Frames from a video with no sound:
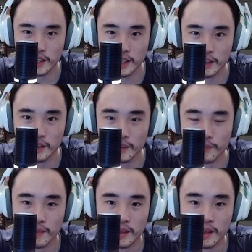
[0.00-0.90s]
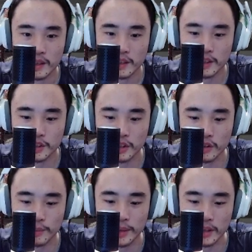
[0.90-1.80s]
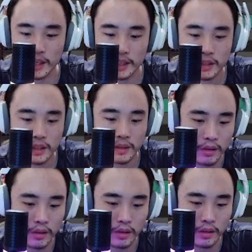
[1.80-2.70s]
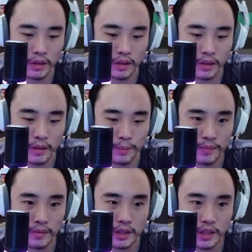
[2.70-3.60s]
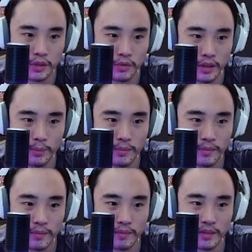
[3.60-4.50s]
then let's show you about that. This one